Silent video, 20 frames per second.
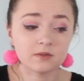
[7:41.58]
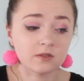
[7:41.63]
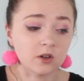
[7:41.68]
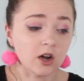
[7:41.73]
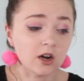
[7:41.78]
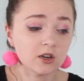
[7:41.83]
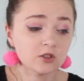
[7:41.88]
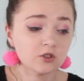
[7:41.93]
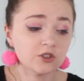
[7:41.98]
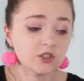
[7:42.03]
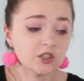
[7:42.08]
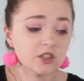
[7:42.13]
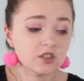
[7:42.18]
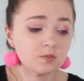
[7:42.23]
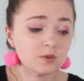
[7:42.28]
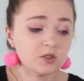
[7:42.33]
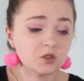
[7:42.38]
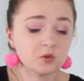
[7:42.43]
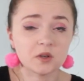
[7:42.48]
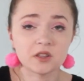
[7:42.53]
cartridges
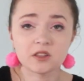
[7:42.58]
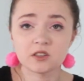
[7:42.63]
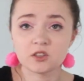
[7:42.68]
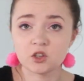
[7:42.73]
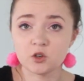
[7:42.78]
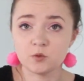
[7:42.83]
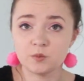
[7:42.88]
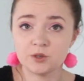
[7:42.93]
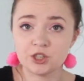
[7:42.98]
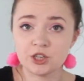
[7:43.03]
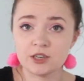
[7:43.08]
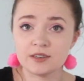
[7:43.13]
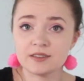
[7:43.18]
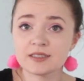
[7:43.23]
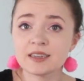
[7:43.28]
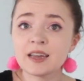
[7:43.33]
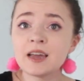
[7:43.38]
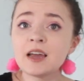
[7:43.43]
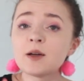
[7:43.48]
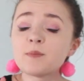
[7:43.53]
between the two machines,
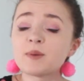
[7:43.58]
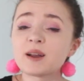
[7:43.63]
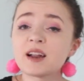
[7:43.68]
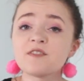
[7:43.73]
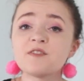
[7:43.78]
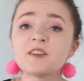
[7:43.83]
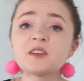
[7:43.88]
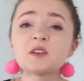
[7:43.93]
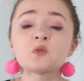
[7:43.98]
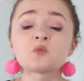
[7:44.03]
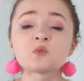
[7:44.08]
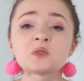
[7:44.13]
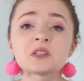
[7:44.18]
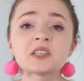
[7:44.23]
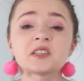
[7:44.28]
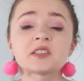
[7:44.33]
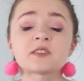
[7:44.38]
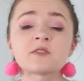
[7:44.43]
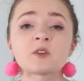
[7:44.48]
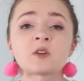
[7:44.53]
but I found it really
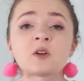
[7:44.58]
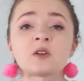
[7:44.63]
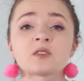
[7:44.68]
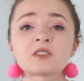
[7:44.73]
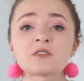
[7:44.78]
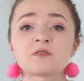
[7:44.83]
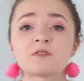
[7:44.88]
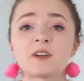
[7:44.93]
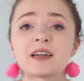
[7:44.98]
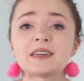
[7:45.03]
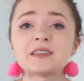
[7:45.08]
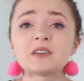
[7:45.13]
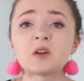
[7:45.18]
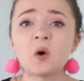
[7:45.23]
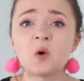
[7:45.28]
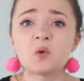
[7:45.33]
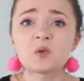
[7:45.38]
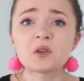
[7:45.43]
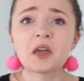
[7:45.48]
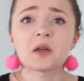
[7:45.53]
difficult to find
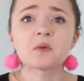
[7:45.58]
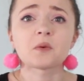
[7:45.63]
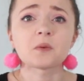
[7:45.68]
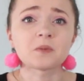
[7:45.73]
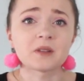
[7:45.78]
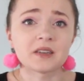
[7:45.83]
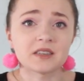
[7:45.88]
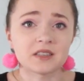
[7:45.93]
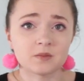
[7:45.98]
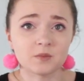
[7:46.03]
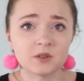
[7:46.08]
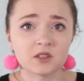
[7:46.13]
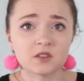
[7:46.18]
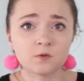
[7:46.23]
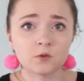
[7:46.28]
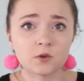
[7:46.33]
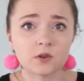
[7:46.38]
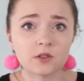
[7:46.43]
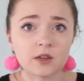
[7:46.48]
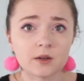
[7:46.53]
okay replacements
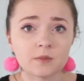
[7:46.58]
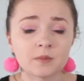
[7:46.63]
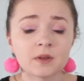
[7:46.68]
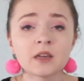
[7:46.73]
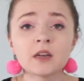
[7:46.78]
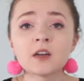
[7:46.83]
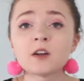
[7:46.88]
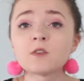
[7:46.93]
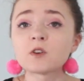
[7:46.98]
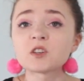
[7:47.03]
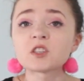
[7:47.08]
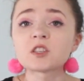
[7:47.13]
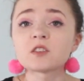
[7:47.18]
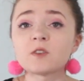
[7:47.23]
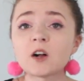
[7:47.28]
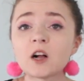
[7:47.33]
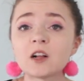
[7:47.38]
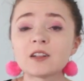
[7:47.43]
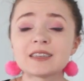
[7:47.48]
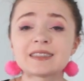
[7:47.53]
for them. First of
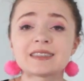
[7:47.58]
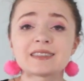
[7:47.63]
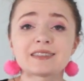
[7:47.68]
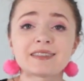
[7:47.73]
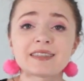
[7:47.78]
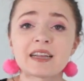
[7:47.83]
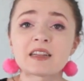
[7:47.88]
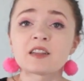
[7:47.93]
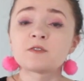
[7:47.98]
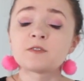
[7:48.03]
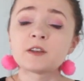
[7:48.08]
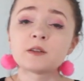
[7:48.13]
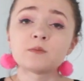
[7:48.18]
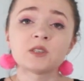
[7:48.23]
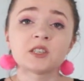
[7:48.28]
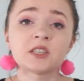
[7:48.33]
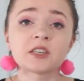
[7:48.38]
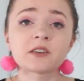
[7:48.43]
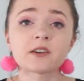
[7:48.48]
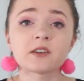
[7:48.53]
all, it's a cellophane
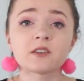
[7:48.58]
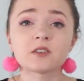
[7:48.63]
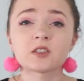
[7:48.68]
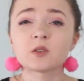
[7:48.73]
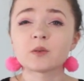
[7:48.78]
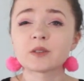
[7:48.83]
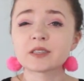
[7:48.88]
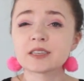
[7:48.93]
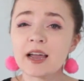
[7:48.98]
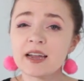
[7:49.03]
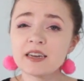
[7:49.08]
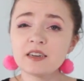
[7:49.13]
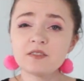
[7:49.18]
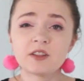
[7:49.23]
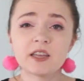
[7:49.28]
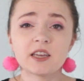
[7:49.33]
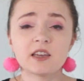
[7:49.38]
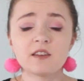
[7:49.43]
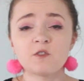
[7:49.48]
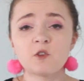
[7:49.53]
material, so it's kind of
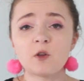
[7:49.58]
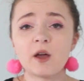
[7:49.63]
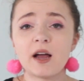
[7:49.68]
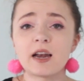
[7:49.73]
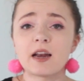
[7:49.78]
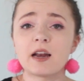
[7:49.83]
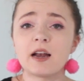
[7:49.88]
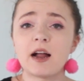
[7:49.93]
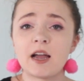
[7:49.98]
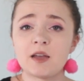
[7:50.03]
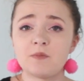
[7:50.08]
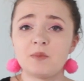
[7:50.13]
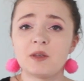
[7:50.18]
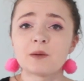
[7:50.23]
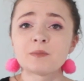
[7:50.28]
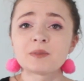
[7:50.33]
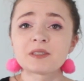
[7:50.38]
like if you had an IBM